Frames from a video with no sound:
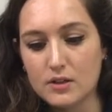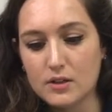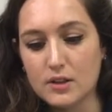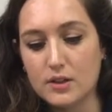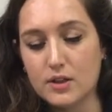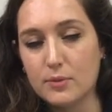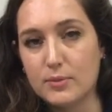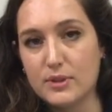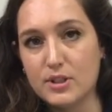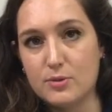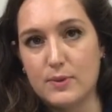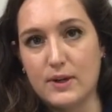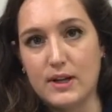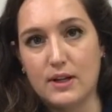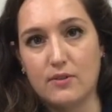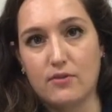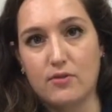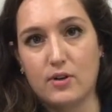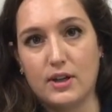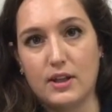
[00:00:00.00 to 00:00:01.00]
garbage
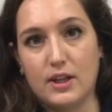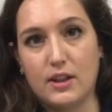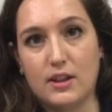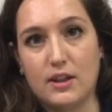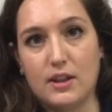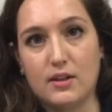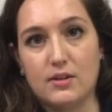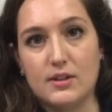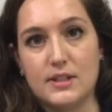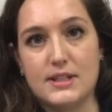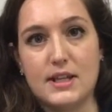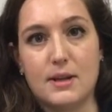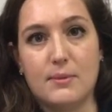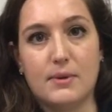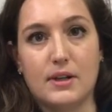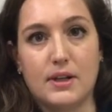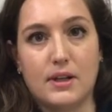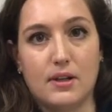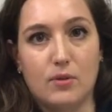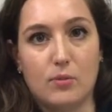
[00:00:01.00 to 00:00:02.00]
bag for anything
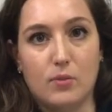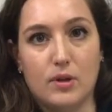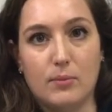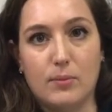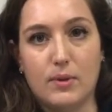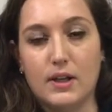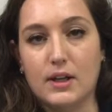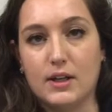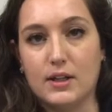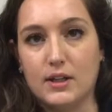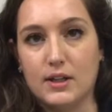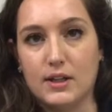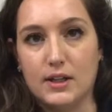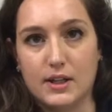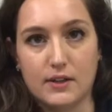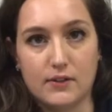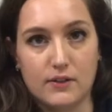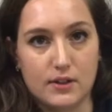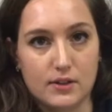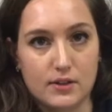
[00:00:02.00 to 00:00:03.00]
contaminated with blood, like
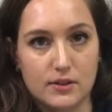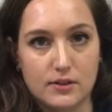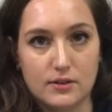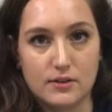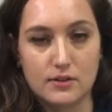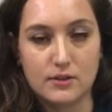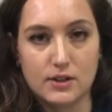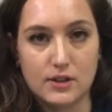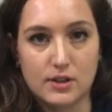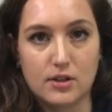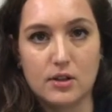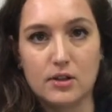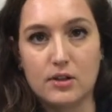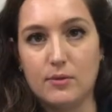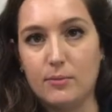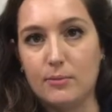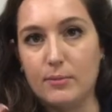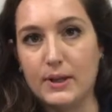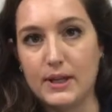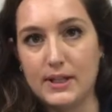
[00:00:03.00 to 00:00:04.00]
the
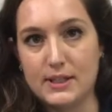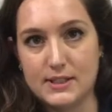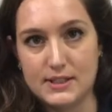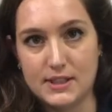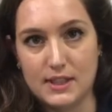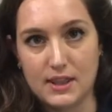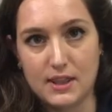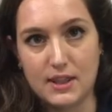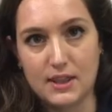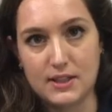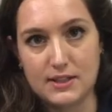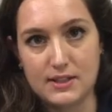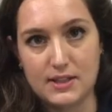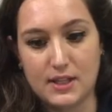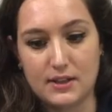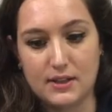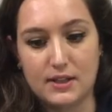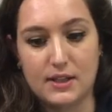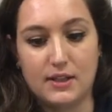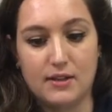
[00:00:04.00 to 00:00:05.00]
cotton pads and things
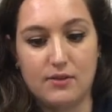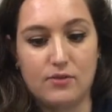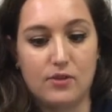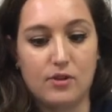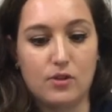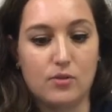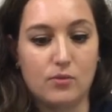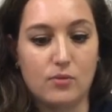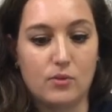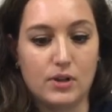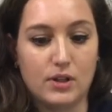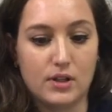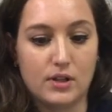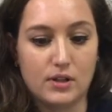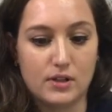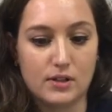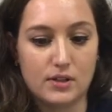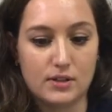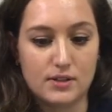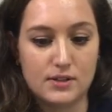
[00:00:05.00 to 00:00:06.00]
like that, if you don't want
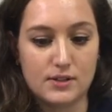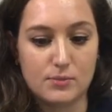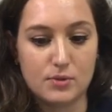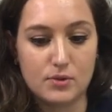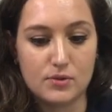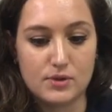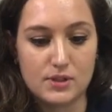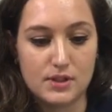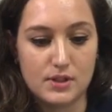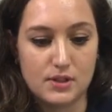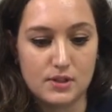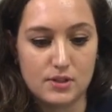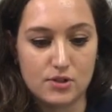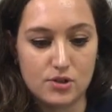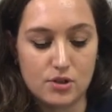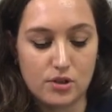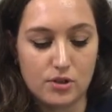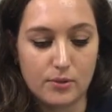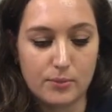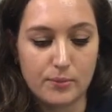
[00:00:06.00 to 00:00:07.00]
to dispose it in the
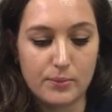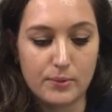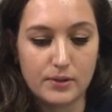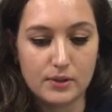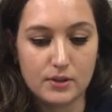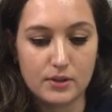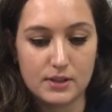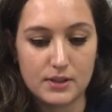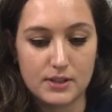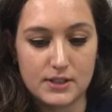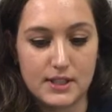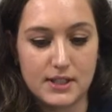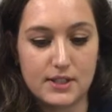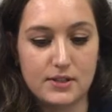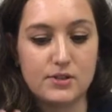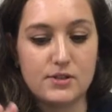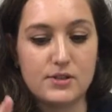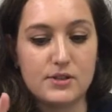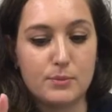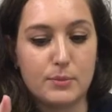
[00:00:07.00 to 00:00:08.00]
sharp
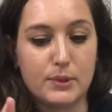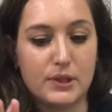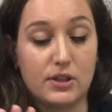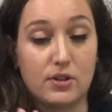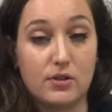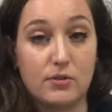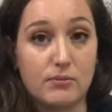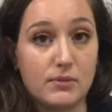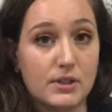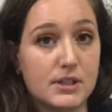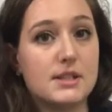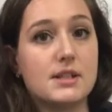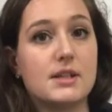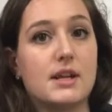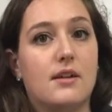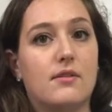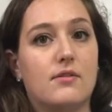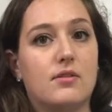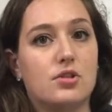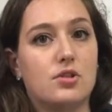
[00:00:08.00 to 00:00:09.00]
containers. But you must
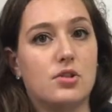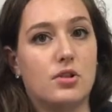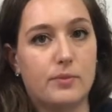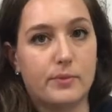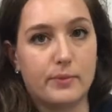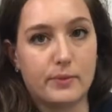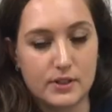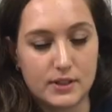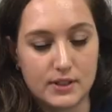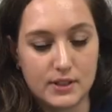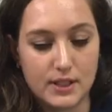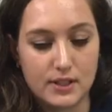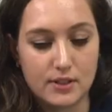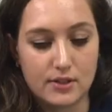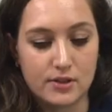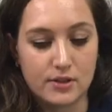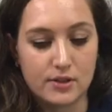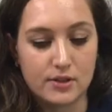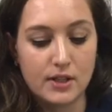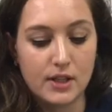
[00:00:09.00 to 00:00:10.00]
have a sharp
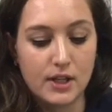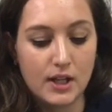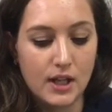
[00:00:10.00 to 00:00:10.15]
container